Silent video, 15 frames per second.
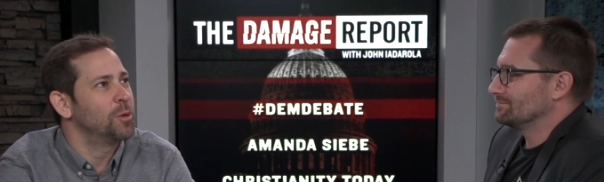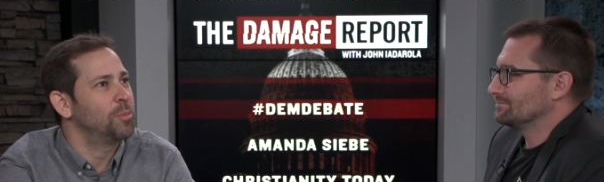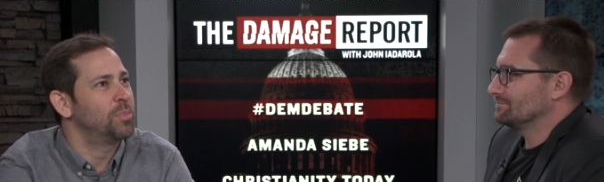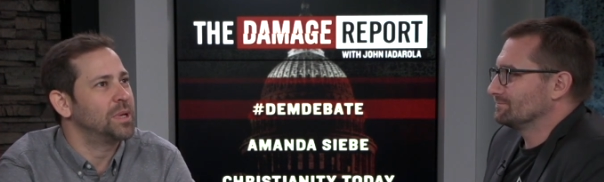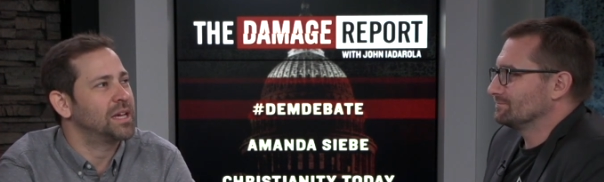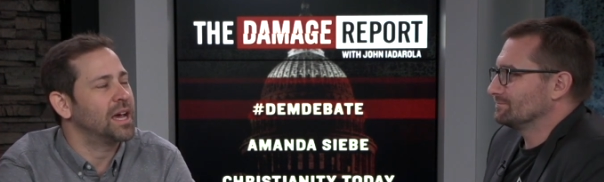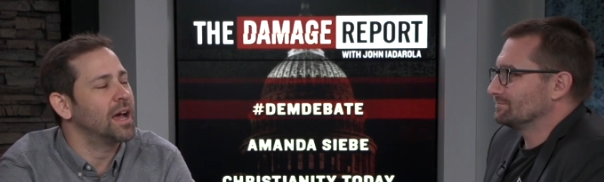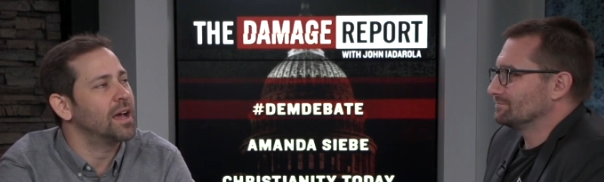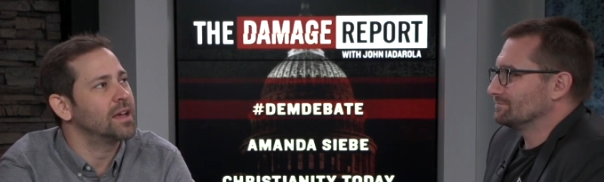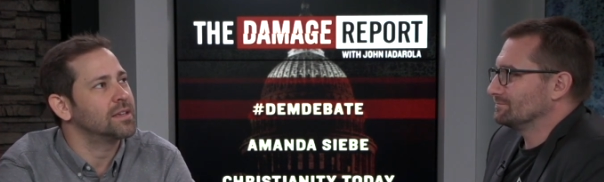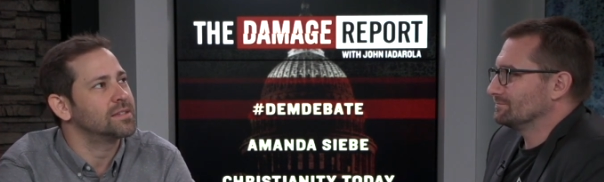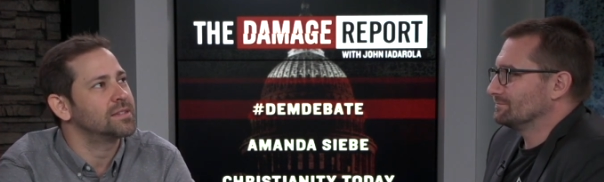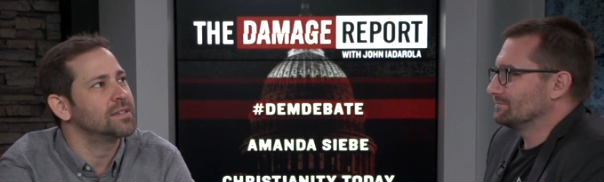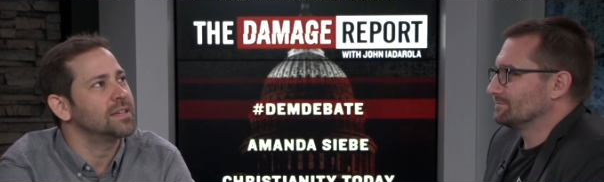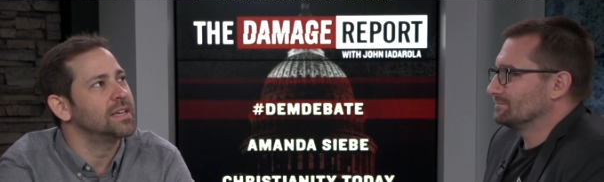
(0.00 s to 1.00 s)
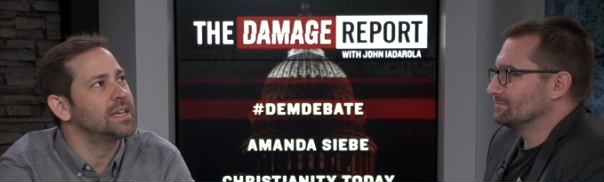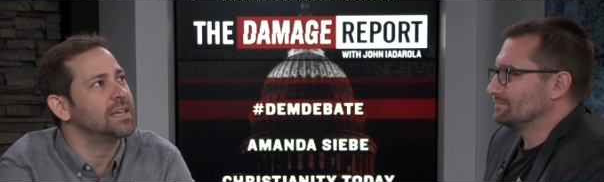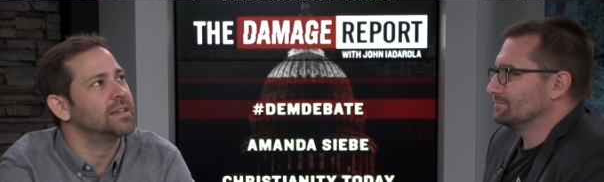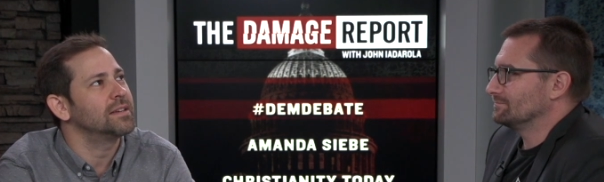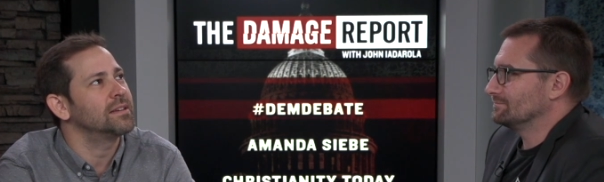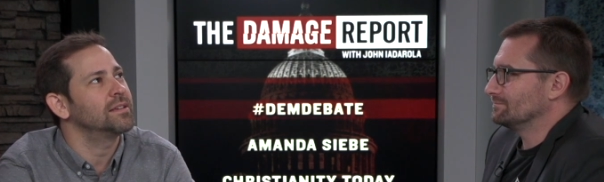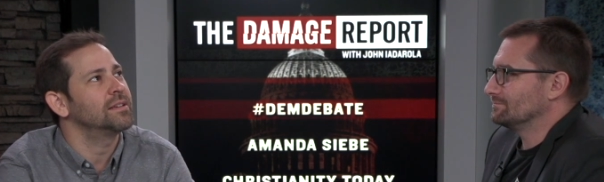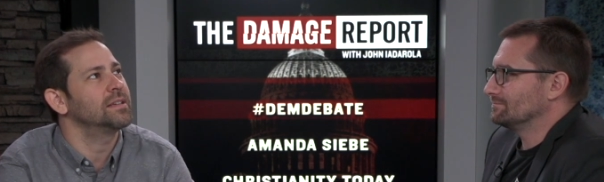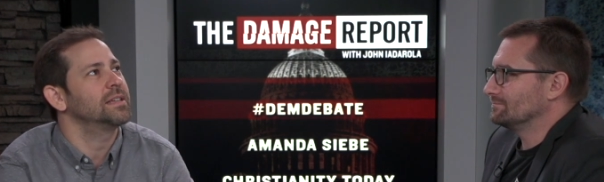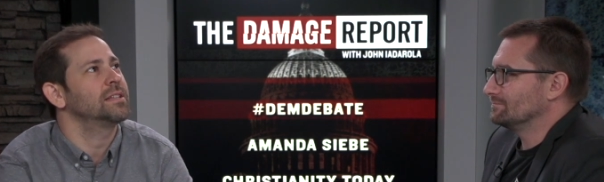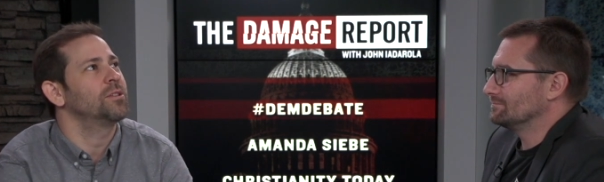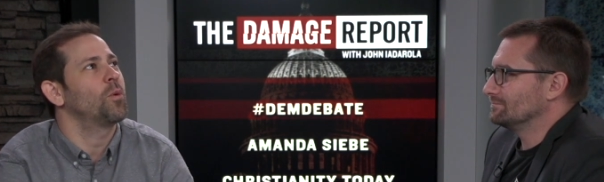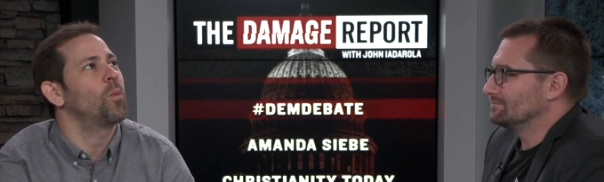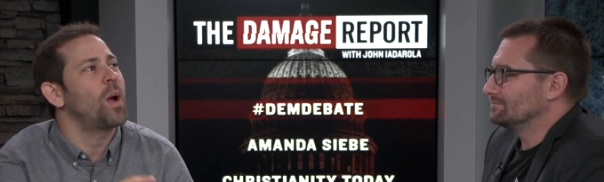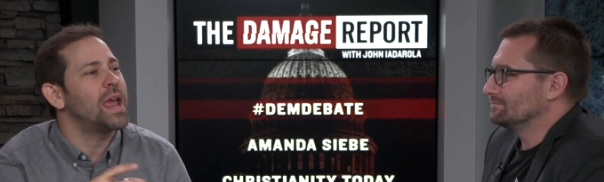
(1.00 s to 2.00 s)
Speaker 1: because it
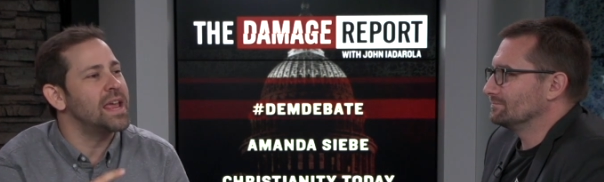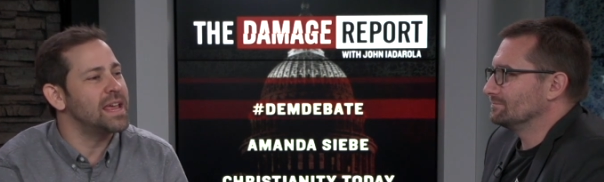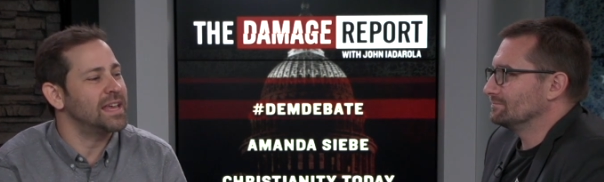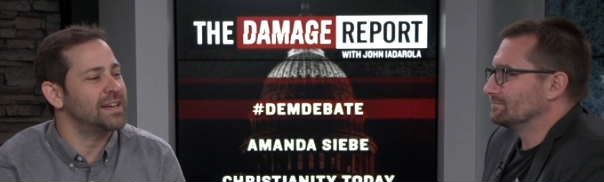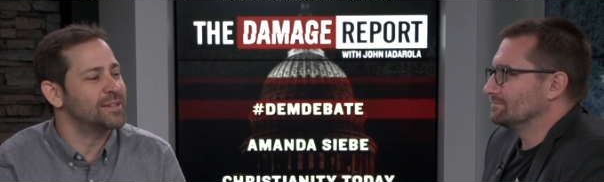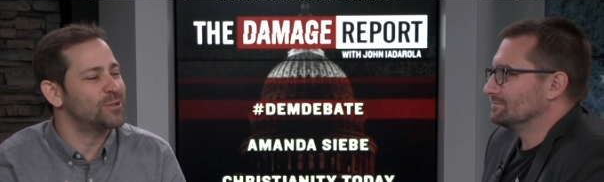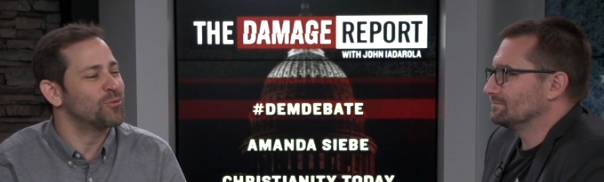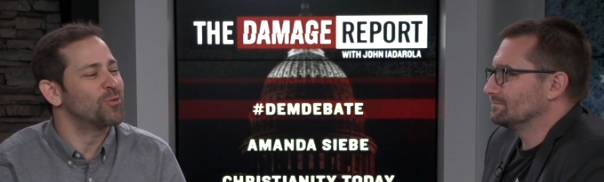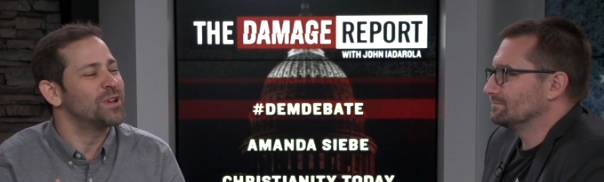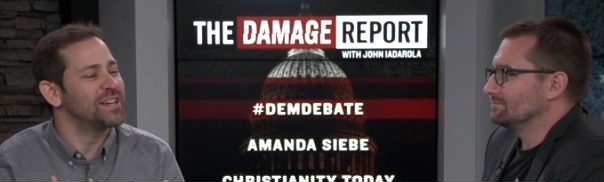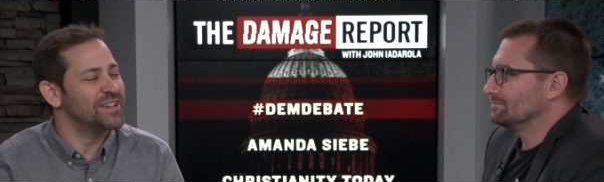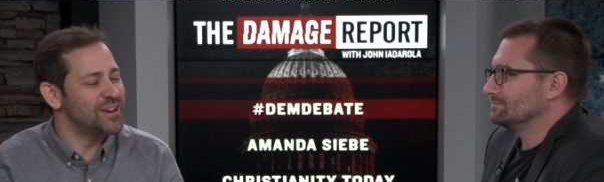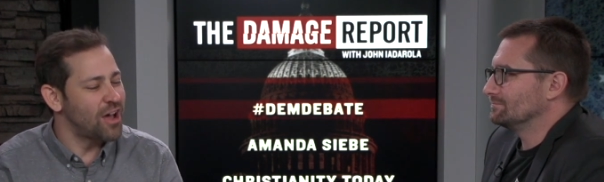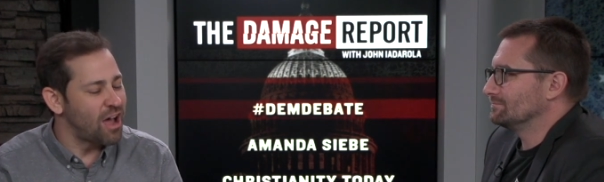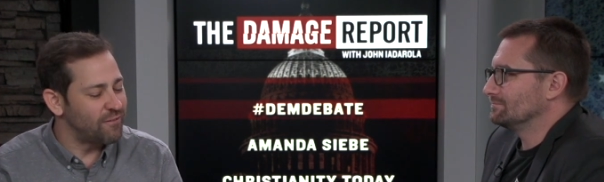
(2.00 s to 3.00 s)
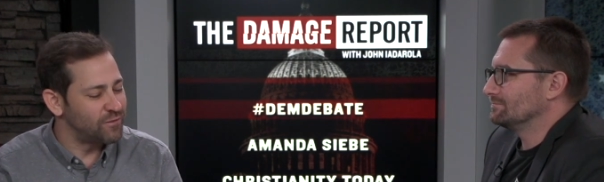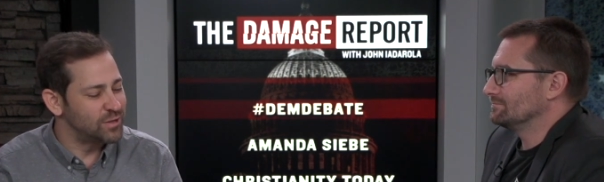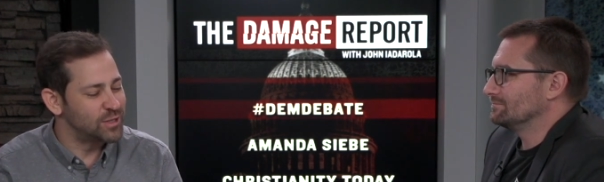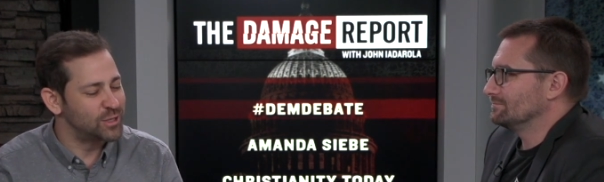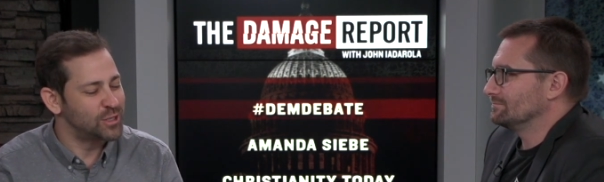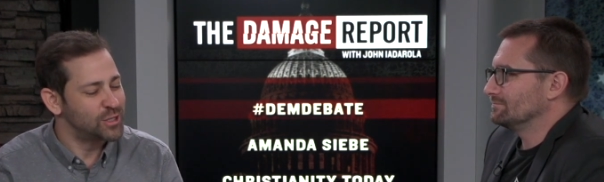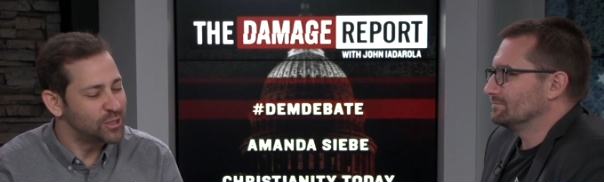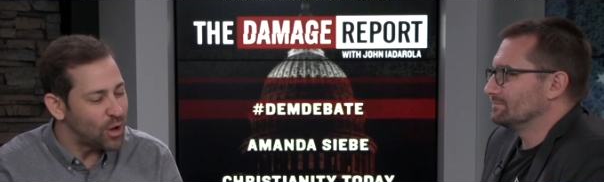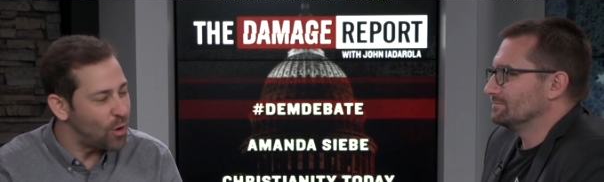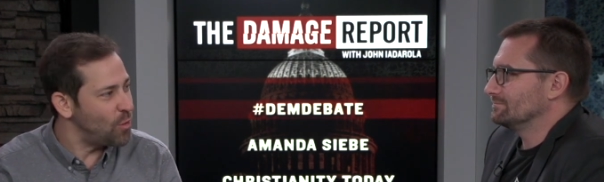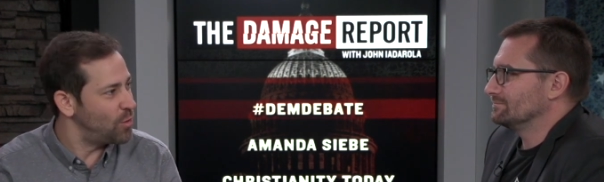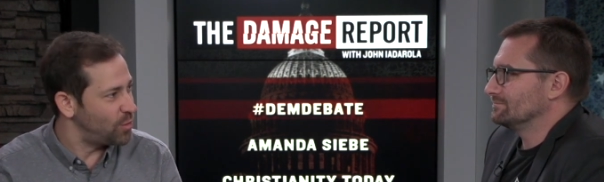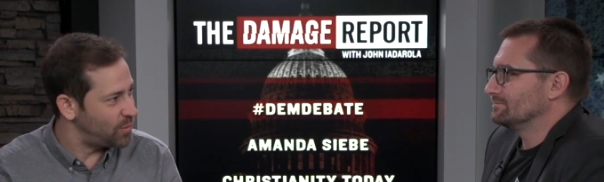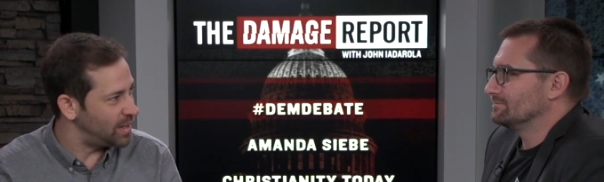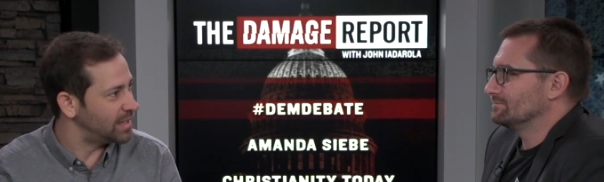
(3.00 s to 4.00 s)
the way it is written off so
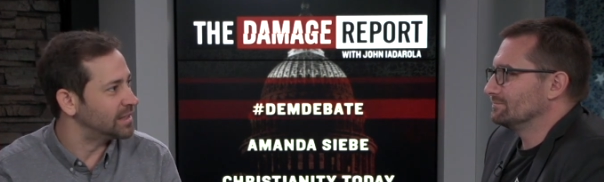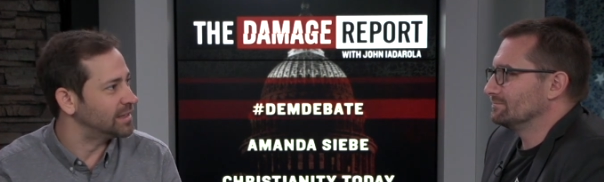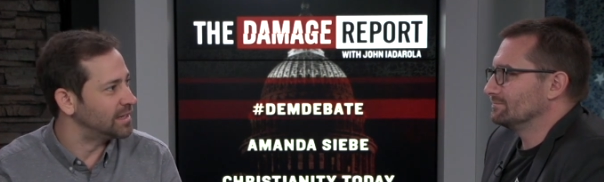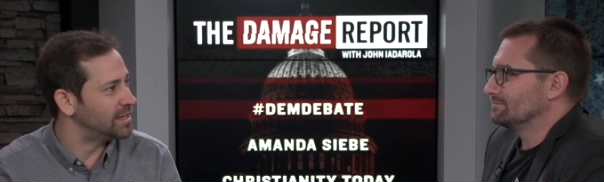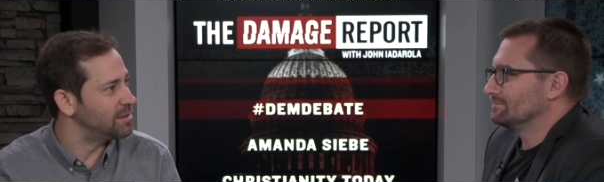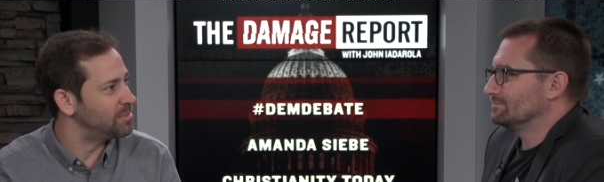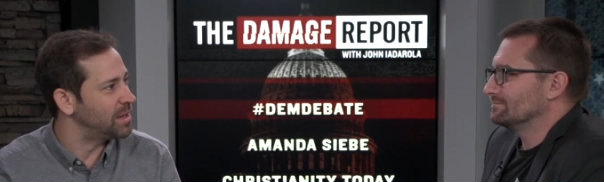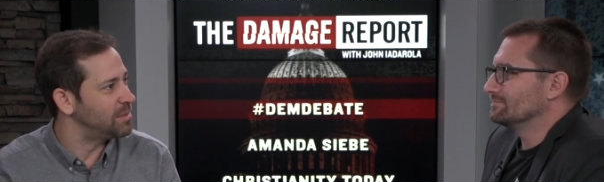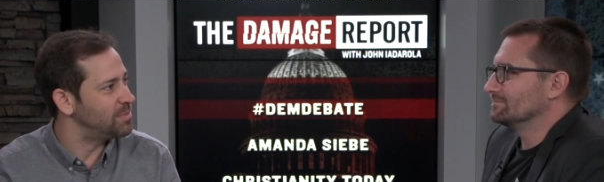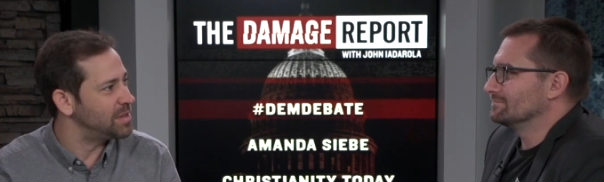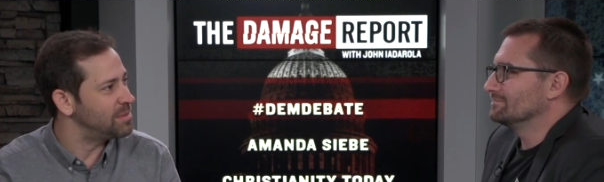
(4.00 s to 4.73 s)
quickly by mm -hmm.